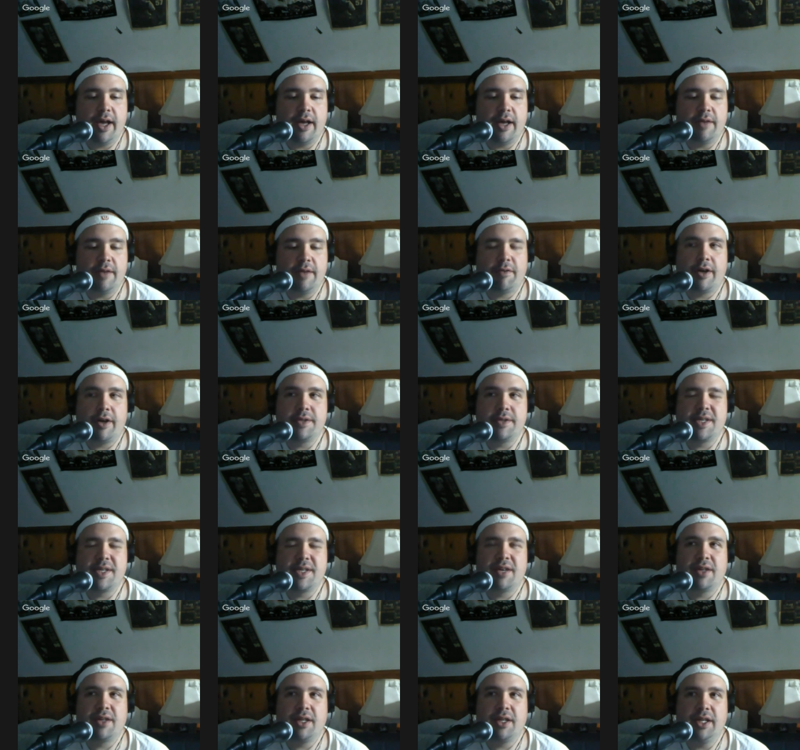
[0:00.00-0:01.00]
and
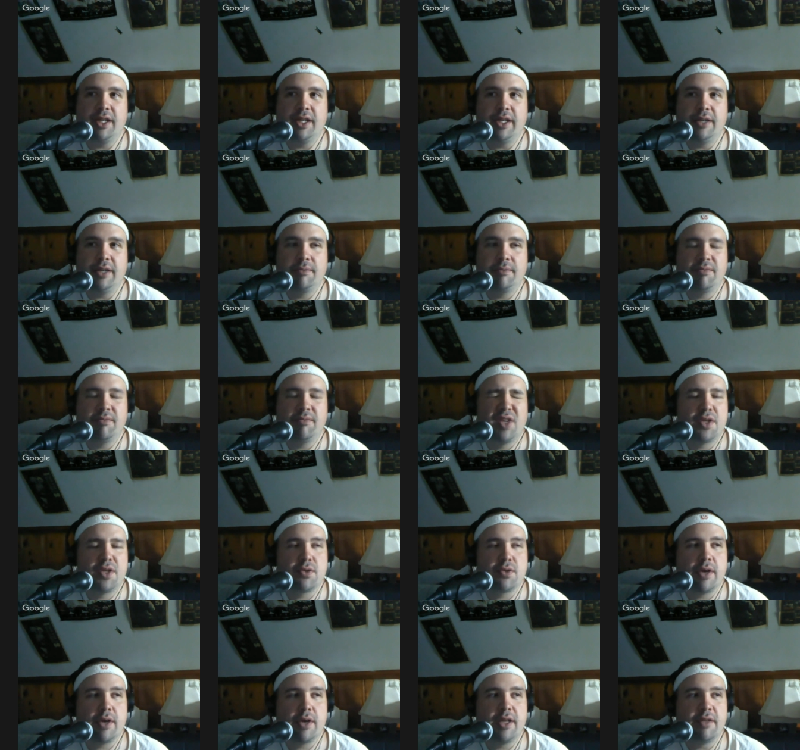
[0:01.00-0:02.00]
finds out that he
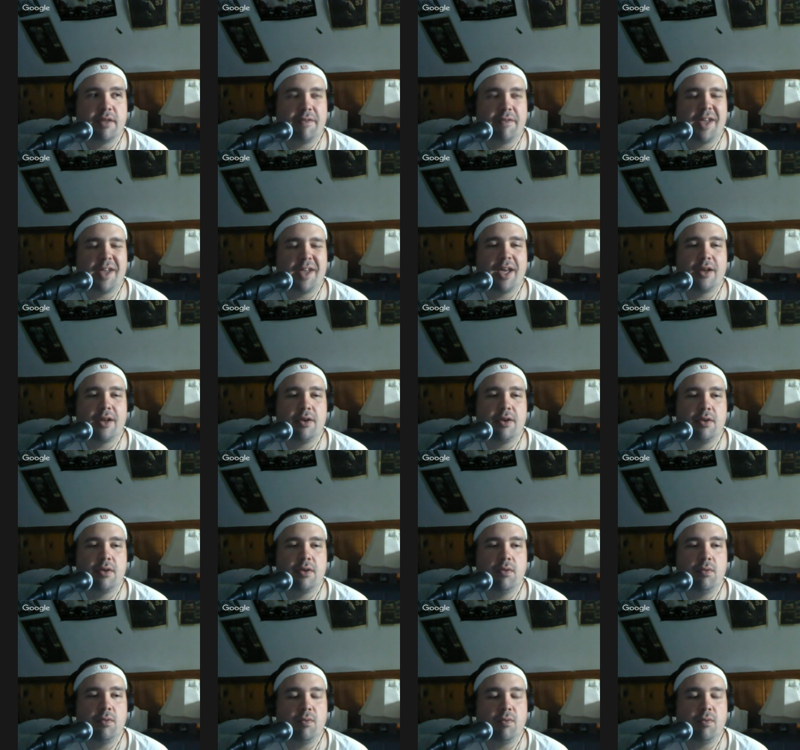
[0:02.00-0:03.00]
traded the
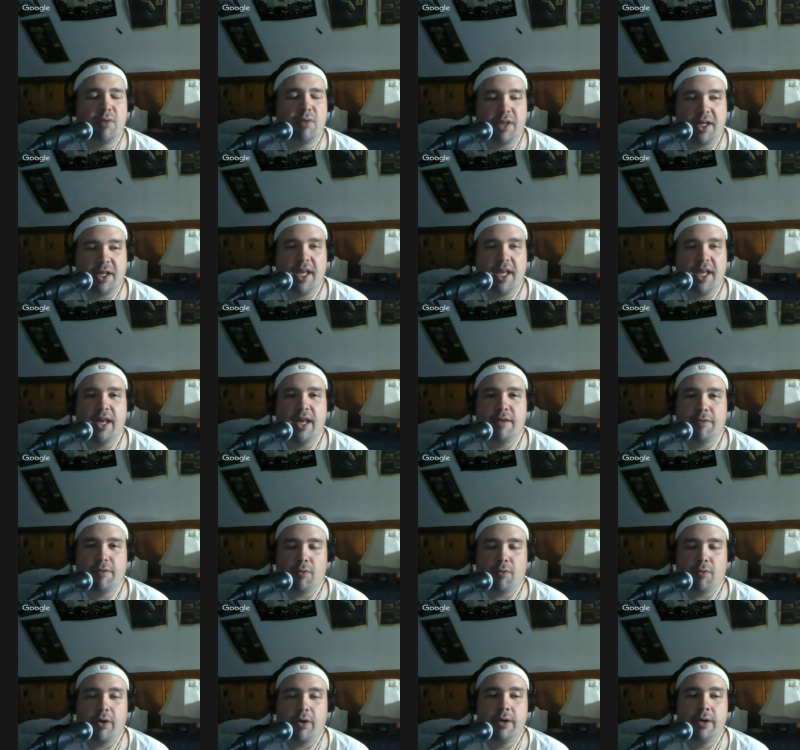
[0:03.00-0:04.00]
van with the
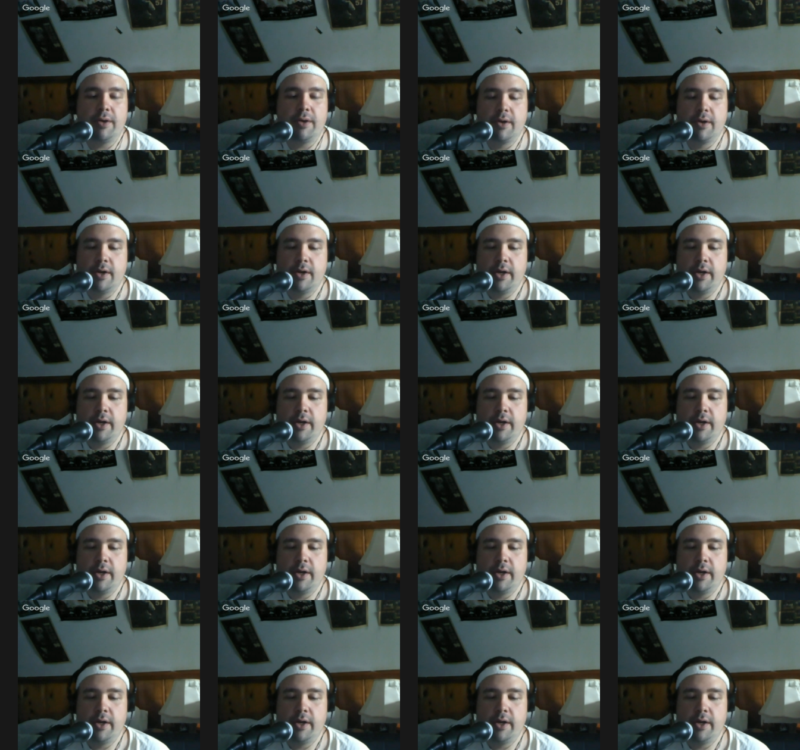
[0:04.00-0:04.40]
kid for it.